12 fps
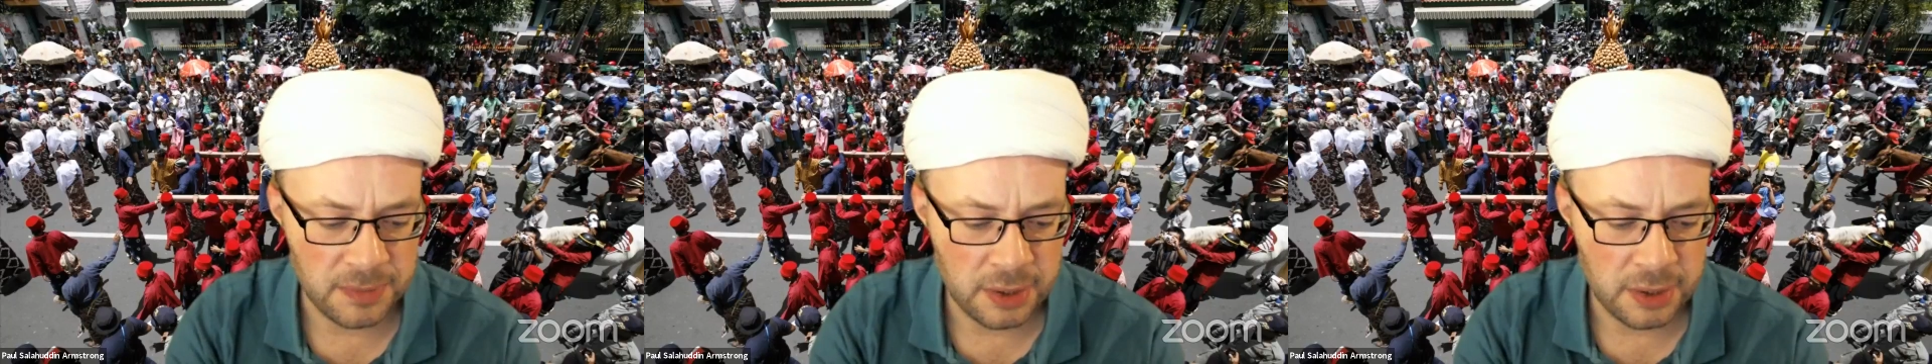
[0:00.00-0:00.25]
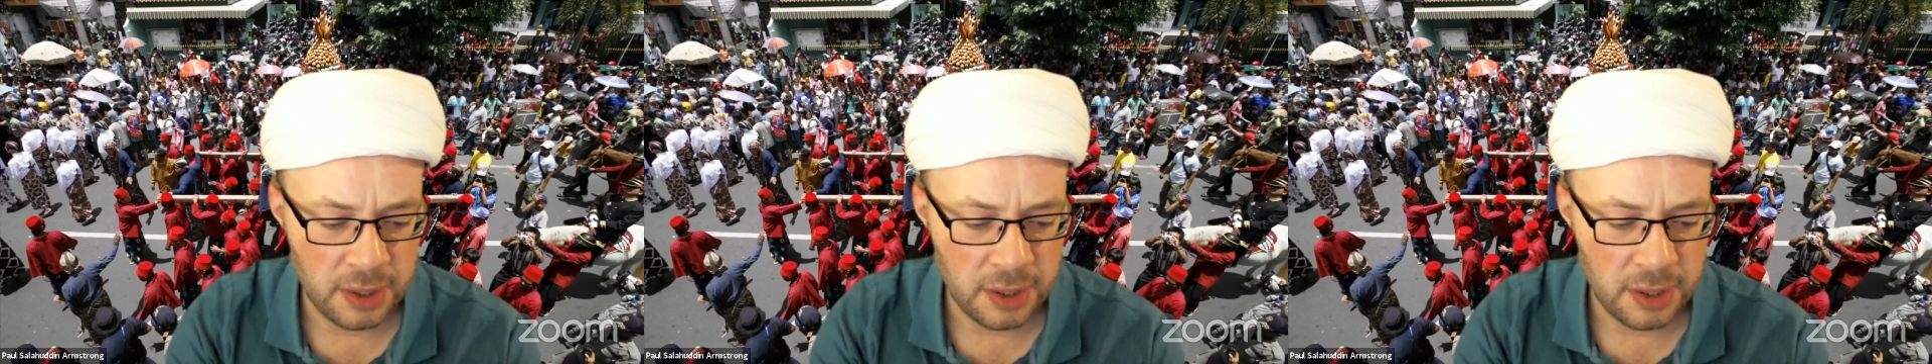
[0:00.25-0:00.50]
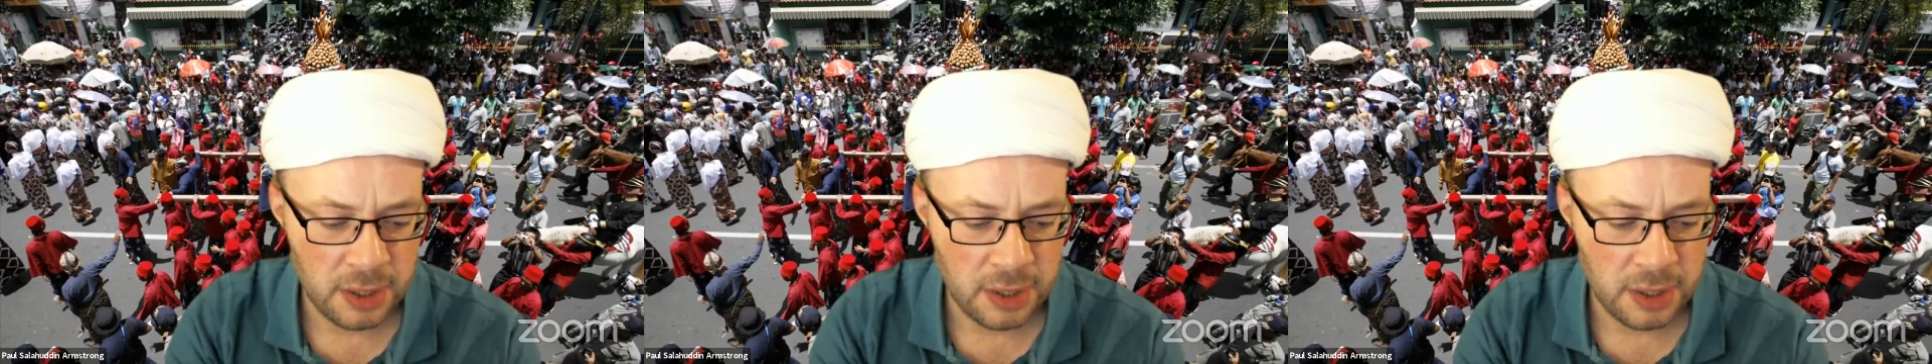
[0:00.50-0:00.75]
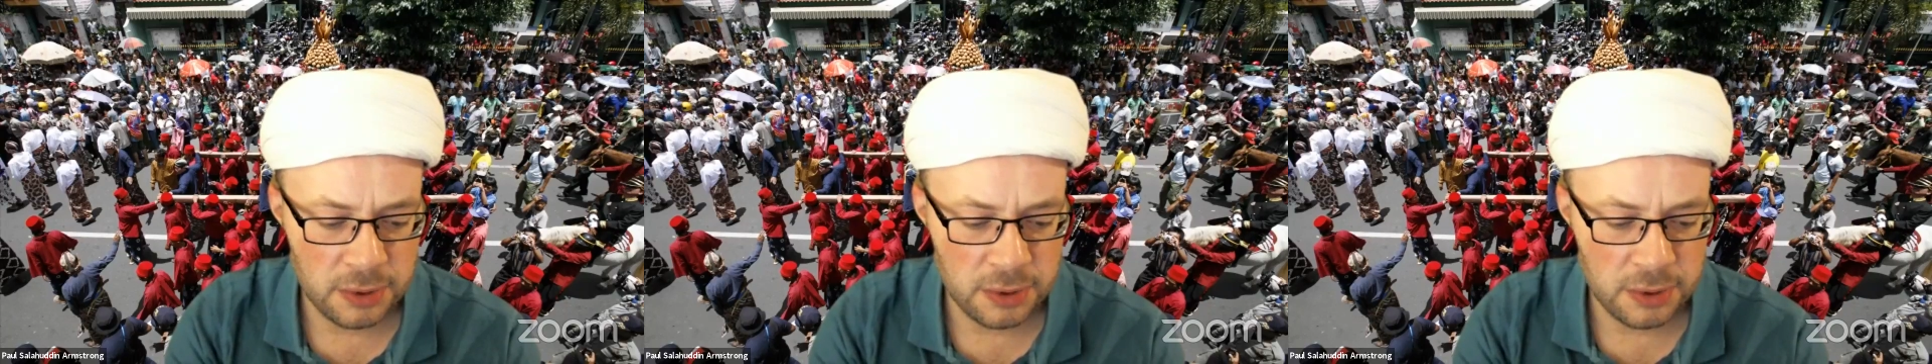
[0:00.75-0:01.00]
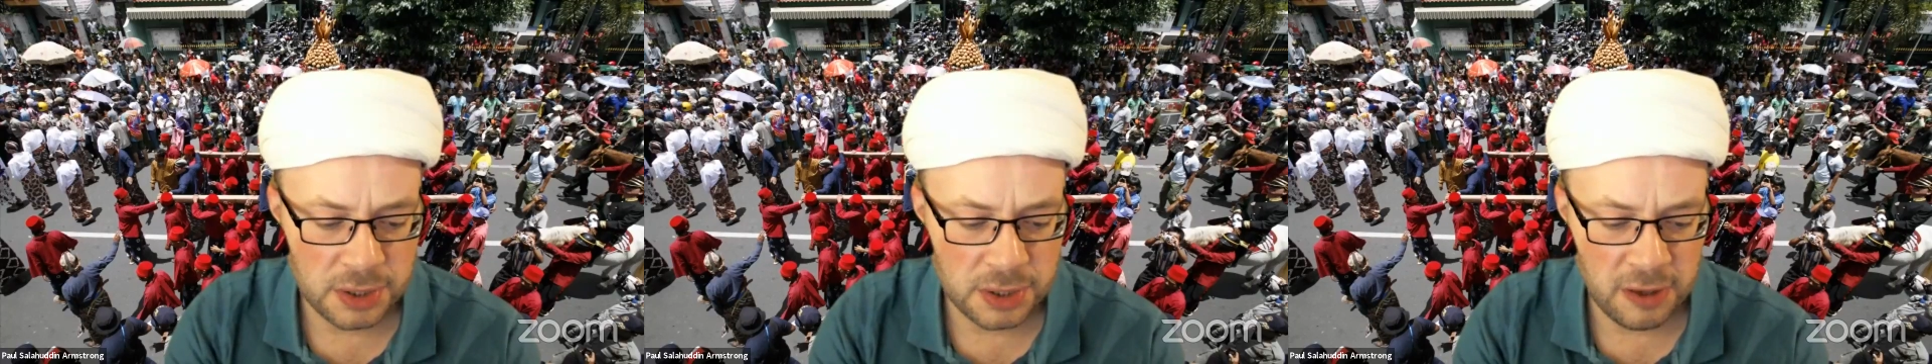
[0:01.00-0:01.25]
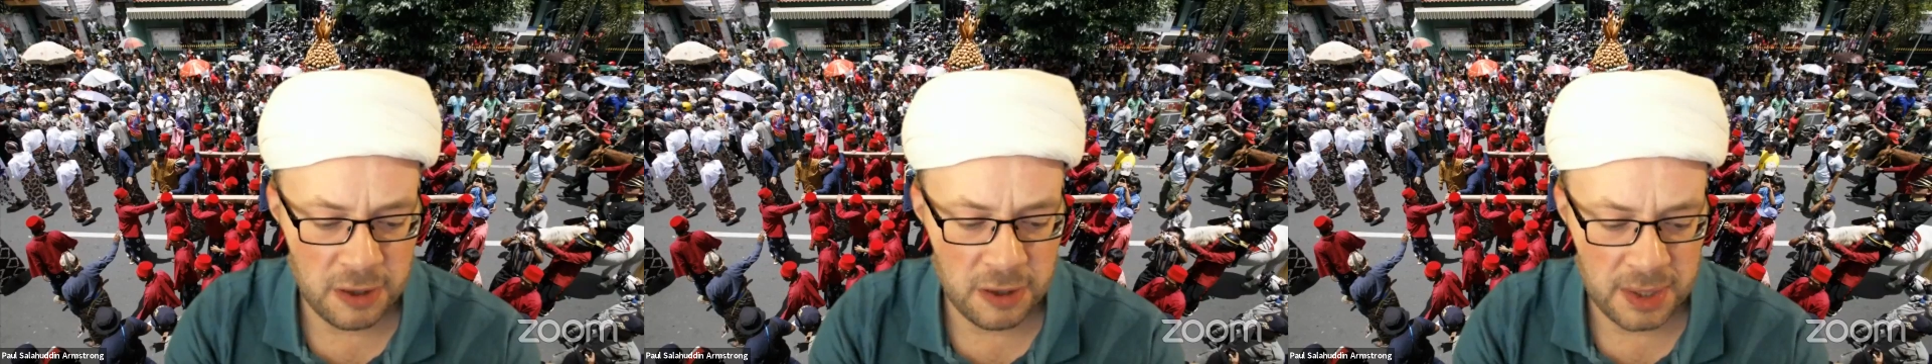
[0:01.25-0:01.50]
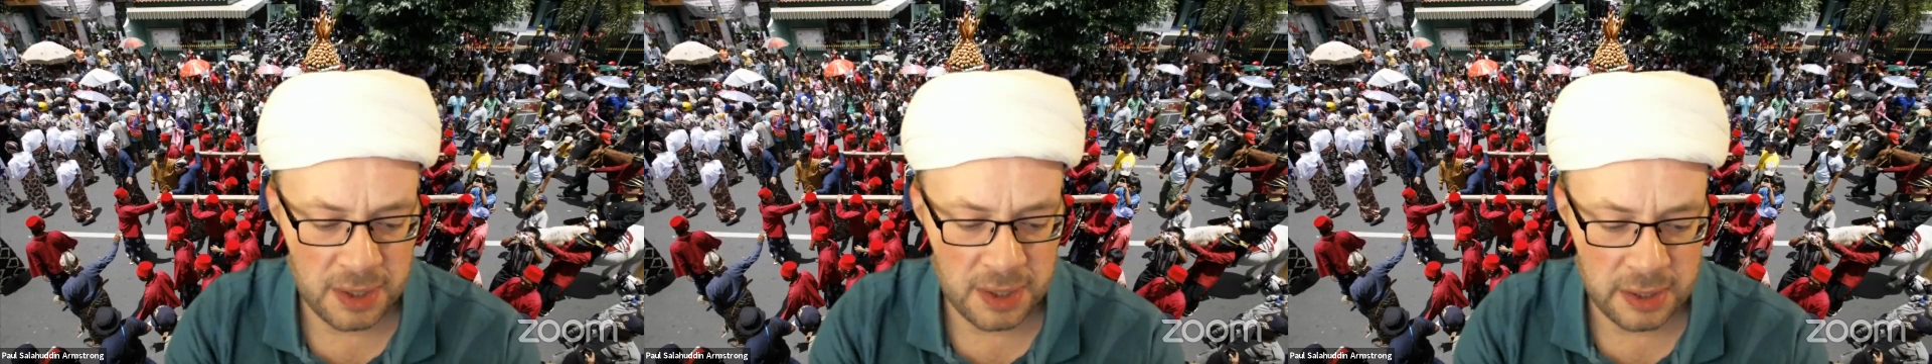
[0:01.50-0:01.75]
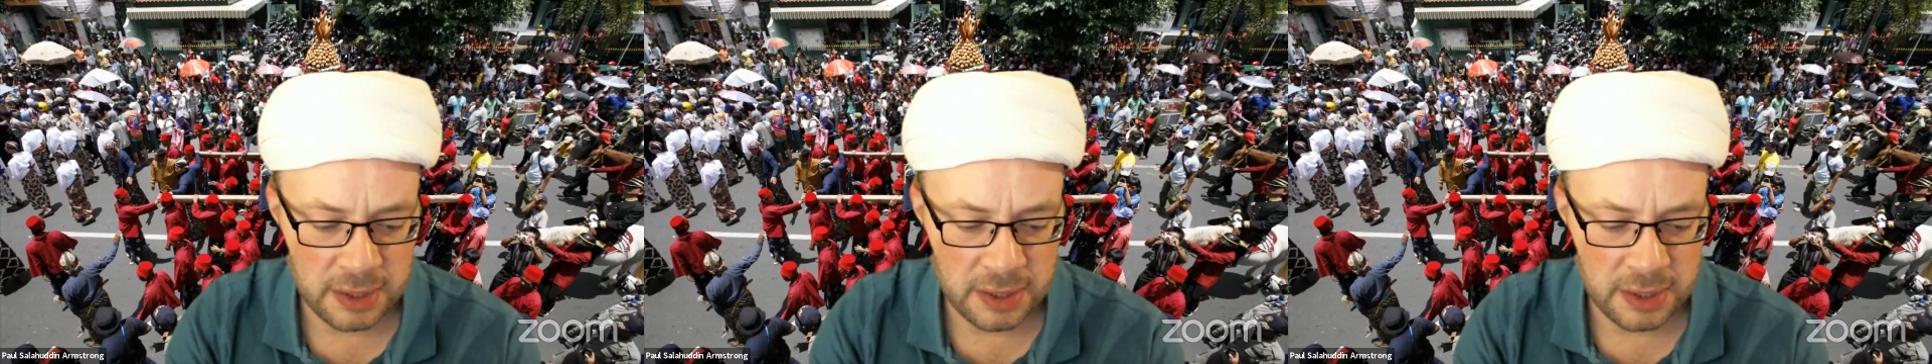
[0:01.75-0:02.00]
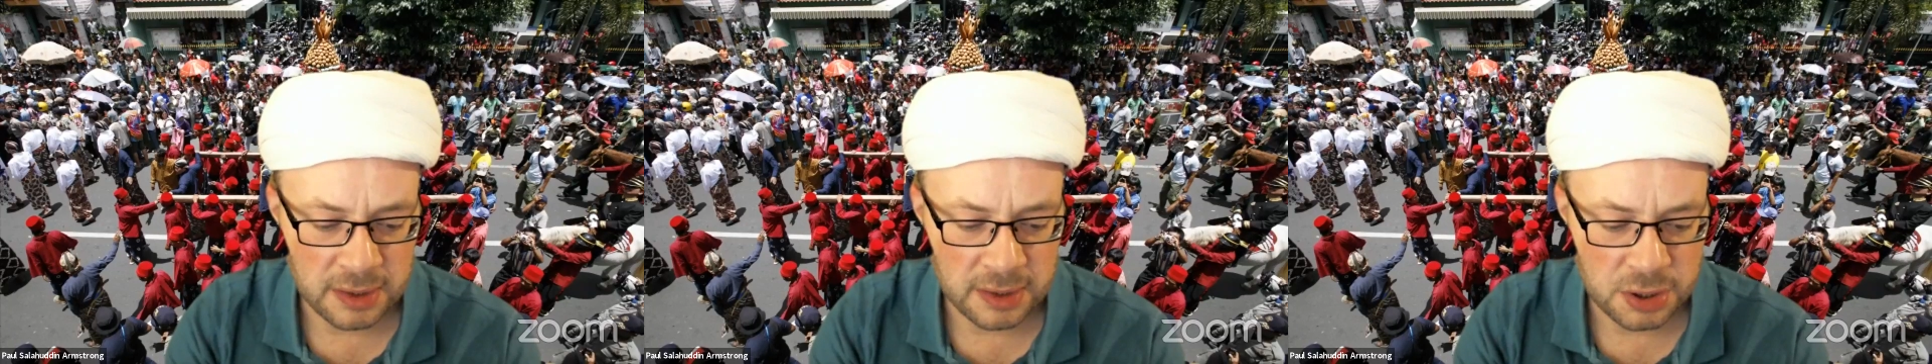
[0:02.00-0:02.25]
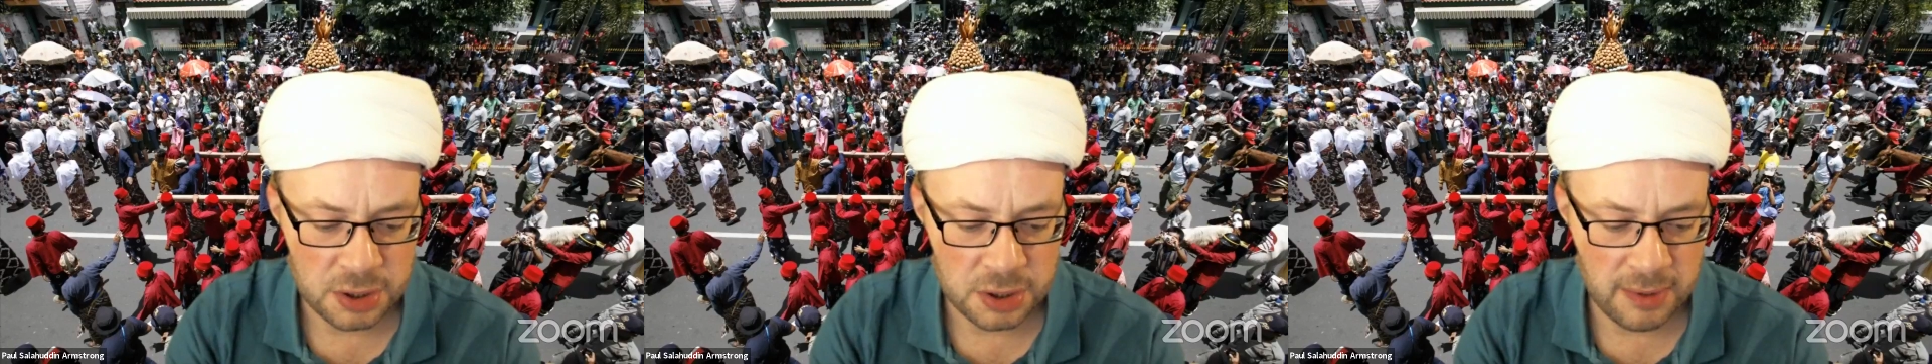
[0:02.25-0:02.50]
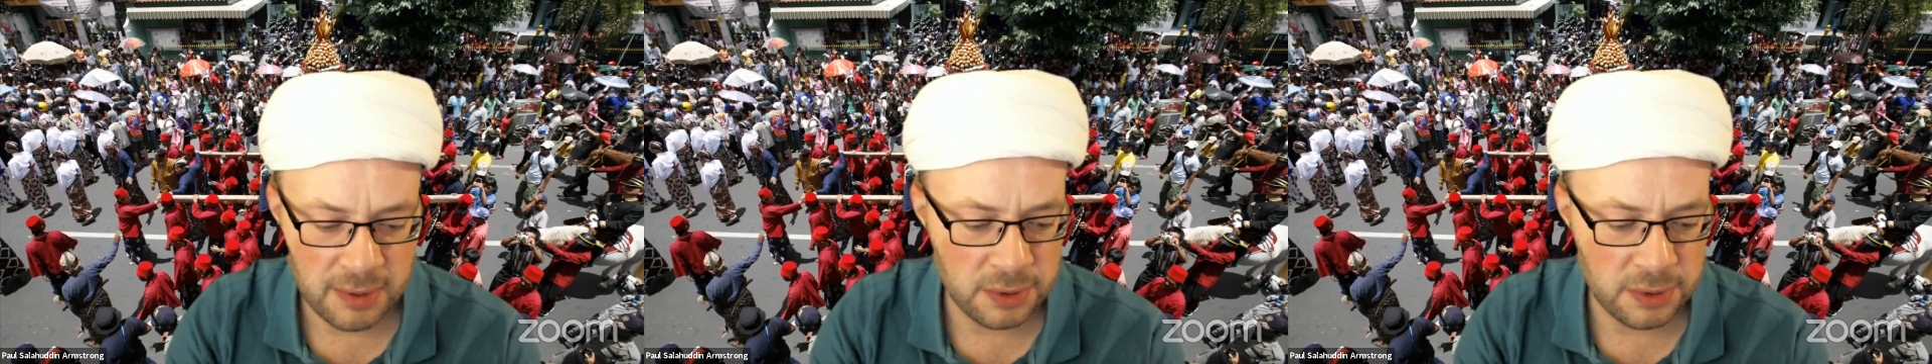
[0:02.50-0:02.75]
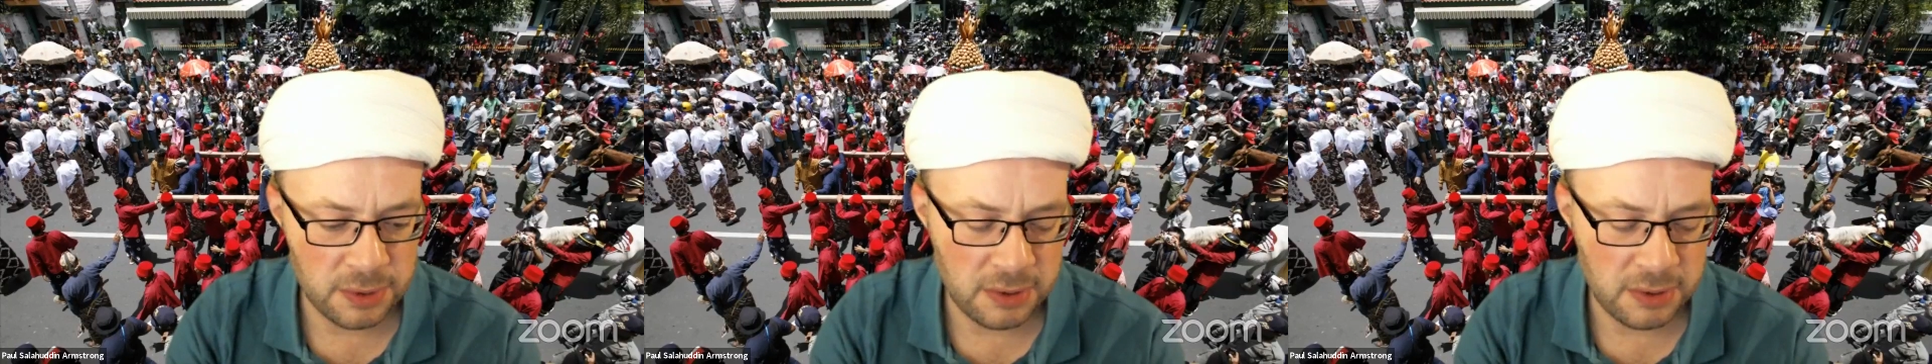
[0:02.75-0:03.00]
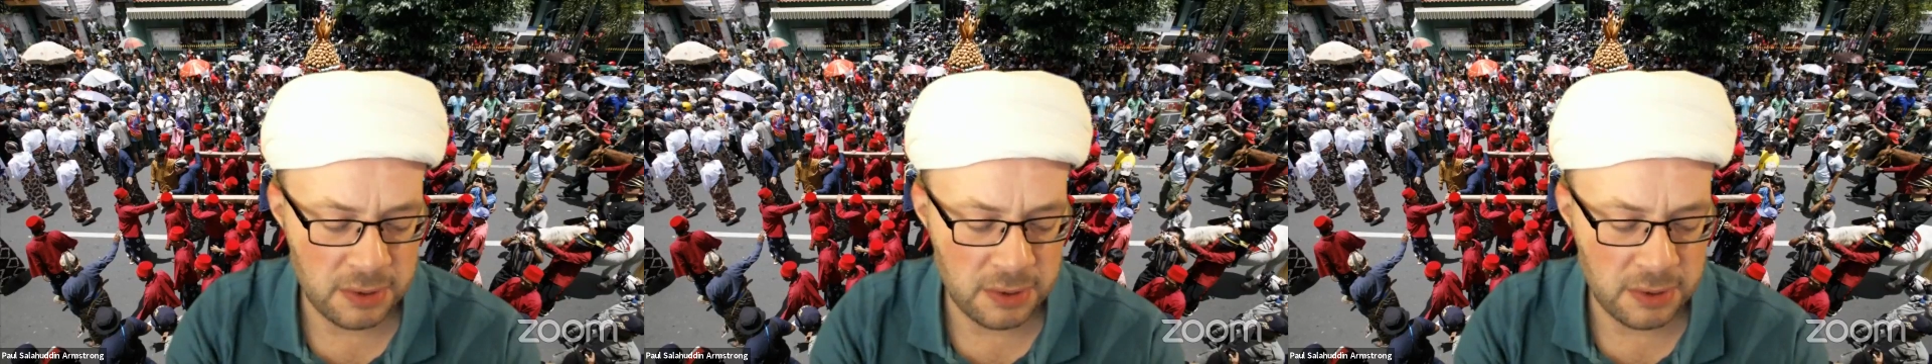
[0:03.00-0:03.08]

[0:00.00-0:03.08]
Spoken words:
O treasure of mankind, shower your generosity